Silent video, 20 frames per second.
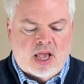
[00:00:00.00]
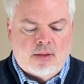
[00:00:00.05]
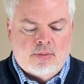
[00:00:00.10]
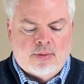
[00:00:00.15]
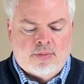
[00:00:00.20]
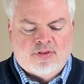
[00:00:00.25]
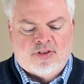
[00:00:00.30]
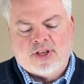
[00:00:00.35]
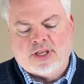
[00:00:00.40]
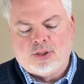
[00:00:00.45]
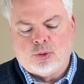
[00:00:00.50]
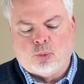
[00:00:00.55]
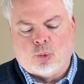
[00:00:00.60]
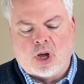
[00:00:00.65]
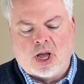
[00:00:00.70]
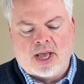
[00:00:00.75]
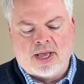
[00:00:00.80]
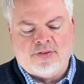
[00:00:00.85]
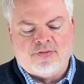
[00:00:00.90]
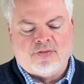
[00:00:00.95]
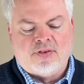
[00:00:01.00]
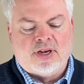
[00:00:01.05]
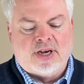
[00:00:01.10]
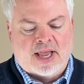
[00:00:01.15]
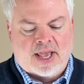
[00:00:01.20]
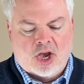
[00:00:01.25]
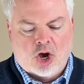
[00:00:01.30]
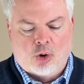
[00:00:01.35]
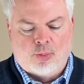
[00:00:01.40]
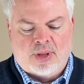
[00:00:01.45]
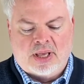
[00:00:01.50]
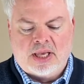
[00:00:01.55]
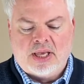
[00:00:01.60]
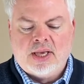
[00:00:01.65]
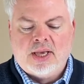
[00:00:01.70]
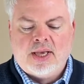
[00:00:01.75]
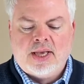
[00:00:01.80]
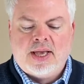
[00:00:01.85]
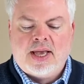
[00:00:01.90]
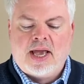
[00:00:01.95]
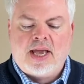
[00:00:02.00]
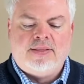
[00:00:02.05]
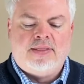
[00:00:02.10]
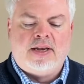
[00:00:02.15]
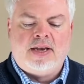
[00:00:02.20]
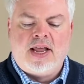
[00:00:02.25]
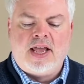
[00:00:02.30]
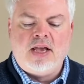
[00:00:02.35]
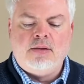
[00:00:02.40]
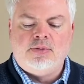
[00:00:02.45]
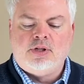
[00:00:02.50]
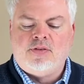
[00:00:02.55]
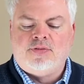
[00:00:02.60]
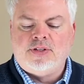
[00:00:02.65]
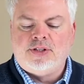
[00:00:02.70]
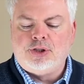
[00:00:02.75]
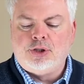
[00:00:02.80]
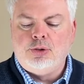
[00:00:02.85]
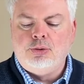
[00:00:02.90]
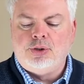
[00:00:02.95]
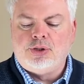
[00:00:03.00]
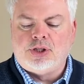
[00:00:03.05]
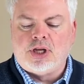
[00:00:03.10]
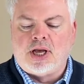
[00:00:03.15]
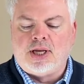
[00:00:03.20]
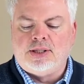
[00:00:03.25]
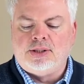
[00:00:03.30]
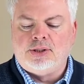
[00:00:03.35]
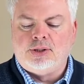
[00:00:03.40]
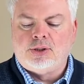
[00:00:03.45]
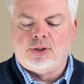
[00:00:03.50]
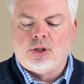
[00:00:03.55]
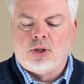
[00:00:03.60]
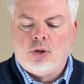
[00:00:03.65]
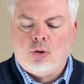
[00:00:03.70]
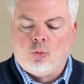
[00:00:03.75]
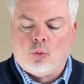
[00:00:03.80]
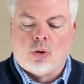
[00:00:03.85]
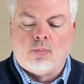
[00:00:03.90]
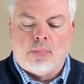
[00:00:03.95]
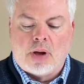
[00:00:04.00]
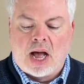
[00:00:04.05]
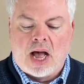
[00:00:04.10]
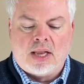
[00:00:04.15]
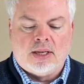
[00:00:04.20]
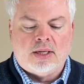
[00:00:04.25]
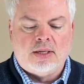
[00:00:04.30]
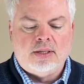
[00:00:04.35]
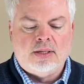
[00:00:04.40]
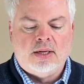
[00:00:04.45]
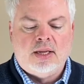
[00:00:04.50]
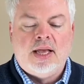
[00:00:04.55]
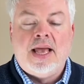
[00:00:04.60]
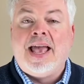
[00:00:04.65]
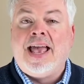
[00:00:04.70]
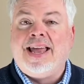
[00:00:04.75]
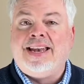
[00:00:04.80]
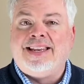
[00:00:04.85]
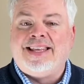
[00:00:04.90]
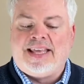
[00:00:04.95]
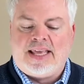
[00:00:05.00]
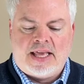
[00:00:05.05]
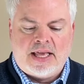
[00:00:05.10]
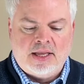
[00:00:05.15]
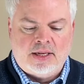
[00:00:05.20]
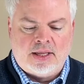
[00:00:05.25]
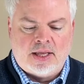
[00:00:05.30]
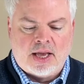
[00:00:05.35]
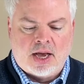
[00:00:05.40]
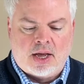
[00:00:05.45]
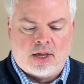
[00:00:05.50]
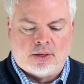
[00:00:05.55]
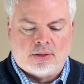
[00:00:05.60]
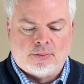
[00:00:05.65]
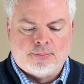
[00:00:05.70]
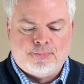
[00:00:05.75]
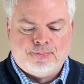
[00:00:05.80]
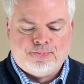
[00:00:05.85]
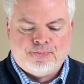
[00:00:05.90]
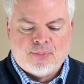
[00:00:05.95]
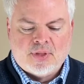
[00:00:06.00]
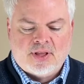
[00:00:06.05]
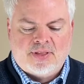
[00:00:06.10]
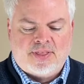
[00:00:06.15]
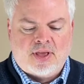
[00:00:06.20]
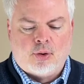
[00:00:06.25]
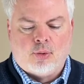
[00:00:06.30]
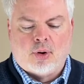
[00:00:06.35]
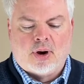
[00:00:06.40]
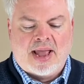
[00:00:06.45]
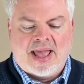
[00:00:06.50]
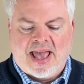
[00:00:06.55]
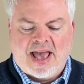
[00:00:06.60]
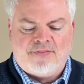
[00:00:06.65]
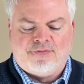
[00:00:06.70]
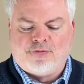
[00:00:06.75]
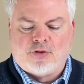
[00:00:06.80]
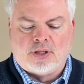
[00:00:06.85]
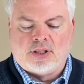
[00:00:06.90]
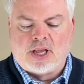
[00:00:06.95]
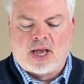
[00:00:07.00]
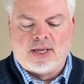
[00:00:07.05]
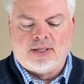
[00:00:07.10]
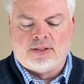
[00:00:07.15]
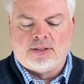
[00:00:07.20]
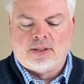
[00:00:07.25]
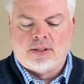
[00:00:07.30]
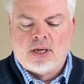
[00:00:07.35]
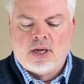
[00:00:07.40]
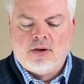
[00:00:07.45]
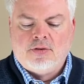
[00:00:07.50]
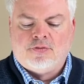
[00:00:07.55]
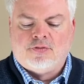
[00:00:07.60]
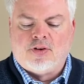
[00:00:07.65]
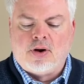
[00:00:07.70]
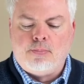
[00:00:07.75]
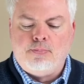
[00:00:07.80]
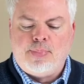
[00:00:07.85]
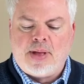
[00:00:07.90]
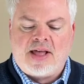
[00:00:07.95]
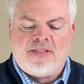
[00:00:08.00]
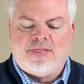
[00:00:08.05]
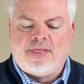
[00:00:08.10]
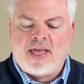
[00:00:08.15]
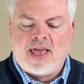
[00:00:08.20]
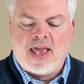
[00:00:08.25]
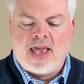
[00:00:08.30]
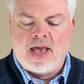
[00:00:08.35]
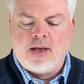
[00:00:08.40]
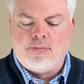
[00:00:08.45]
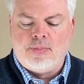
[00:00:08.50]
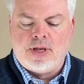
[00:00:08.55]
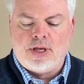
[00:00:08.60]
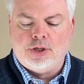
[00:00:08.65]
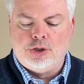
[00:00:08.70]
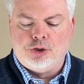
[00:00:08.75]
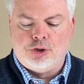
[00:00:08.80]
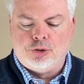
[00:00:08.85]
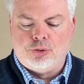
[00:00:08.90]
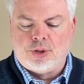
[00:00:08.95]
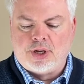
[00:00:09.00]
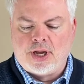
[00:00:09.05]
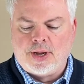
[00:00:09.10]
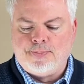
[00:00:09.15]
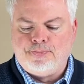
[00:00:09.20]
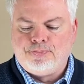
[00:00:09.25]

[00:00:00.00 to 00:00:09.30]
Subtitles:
of his wife Naomi, and the names of his 2 sons were Mahlon and Chilion. They were Ephrathites from Bethlehem in Judah.